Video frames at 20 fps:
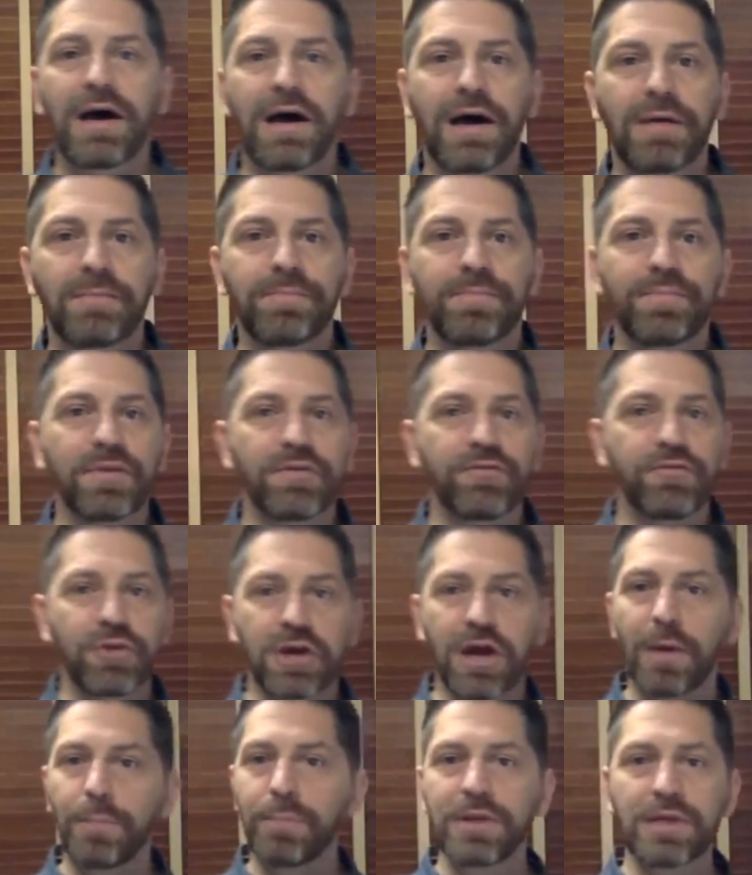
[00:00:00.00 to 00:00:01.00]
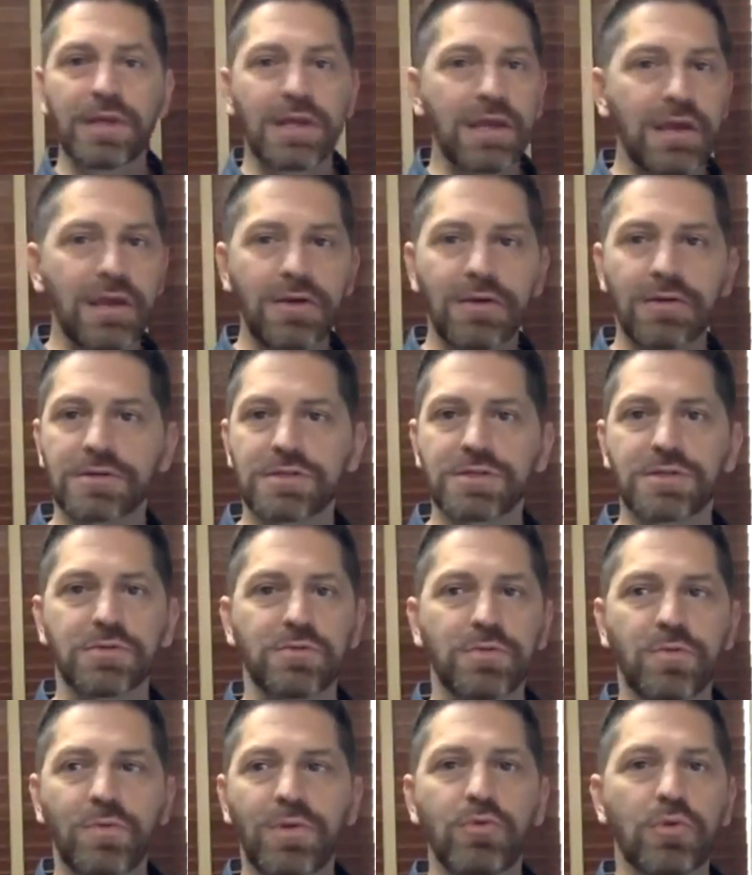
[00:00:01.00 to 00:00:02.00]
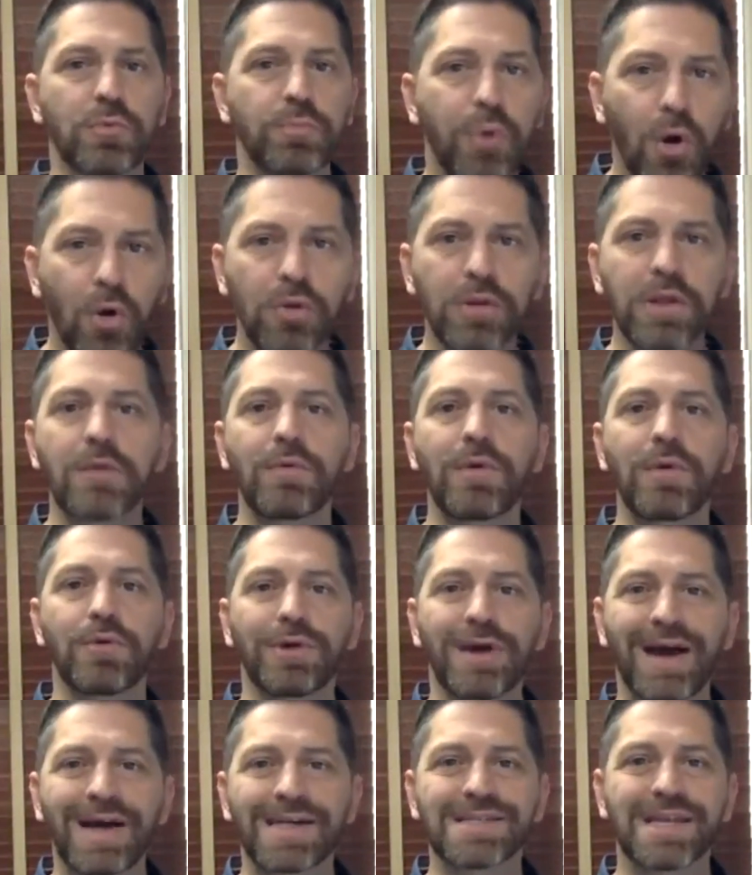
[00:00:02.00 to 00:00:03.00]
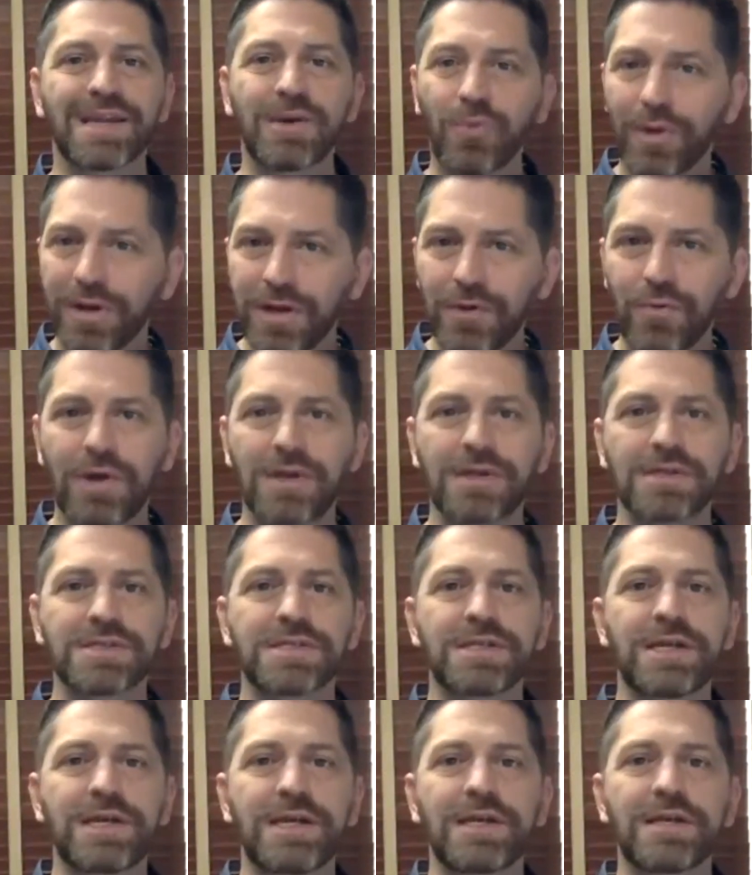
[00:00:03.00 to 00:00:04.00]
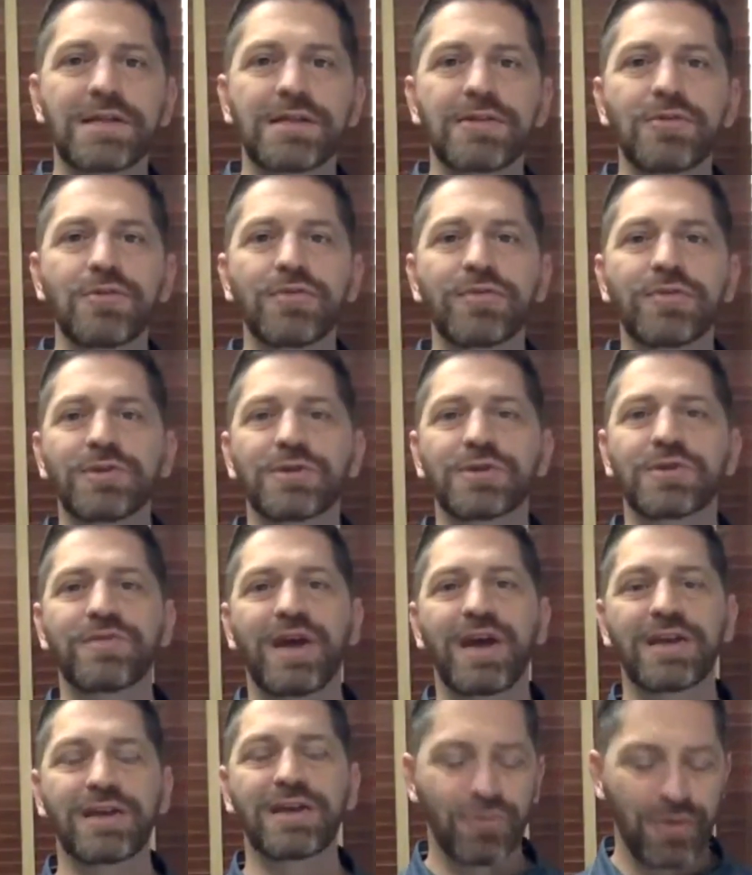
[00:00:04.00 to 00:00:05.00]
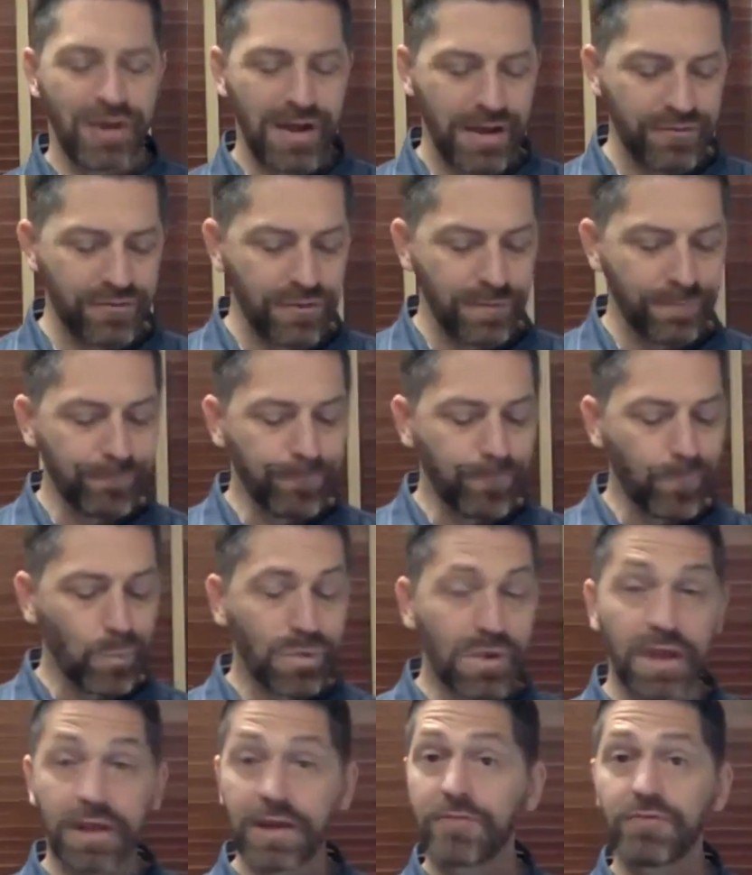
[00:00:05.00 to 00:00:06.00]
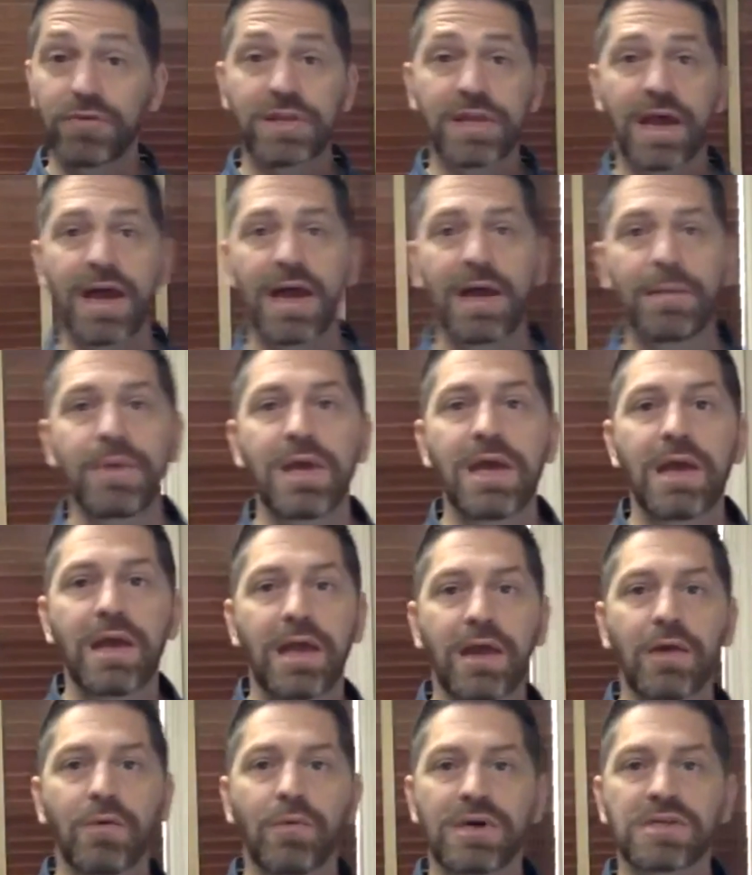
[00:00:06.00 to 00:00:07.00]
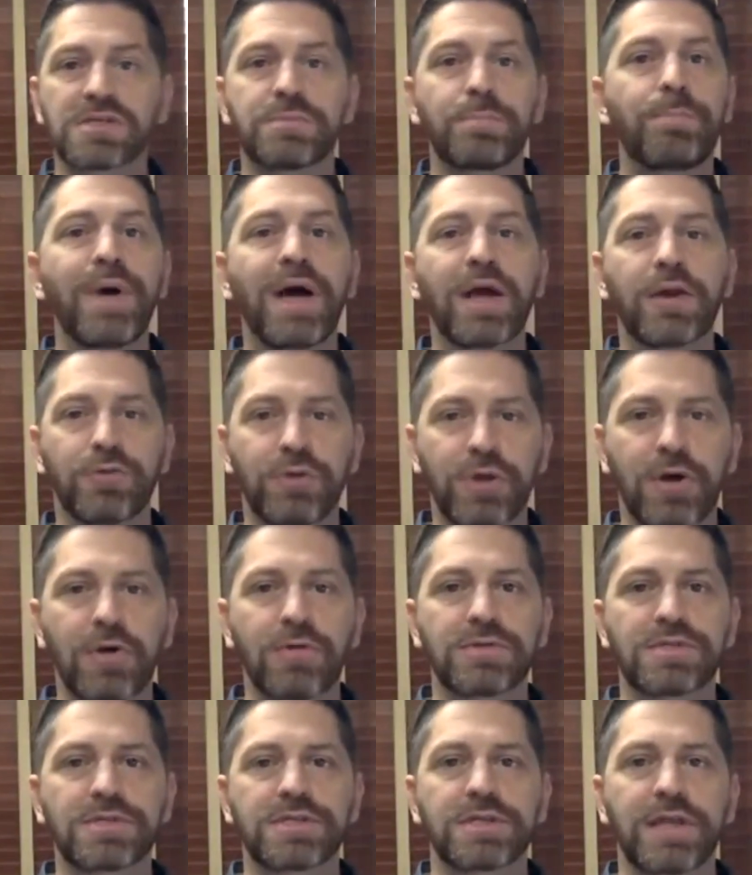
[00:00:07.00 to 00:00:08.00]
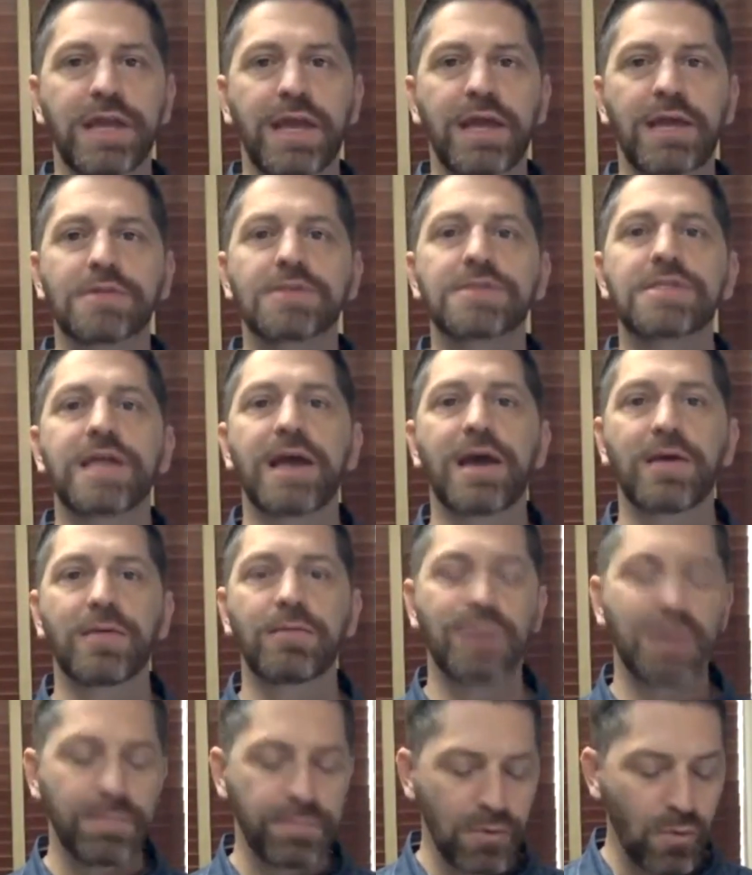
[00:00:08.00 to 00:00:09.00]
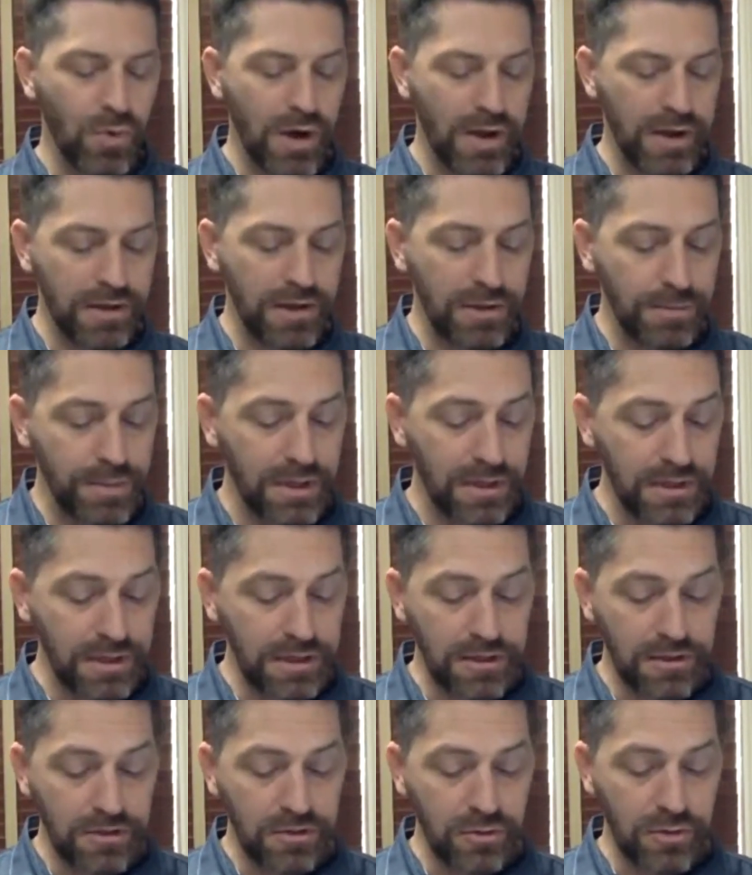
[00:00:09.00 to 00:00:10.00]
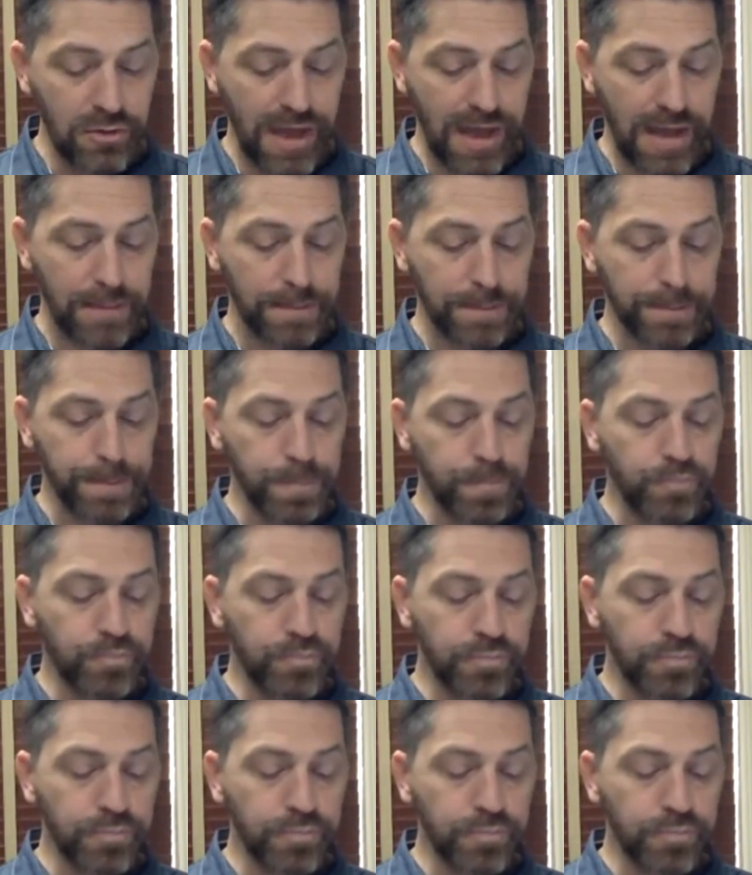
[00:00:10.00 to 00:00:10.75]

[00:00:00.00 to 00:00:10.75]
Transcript: For a couple of years, we were polling, we were asking, what do you want to see in the new version of AcuGraph? And every time it was better notes, hands down. People wanted the ability to do that.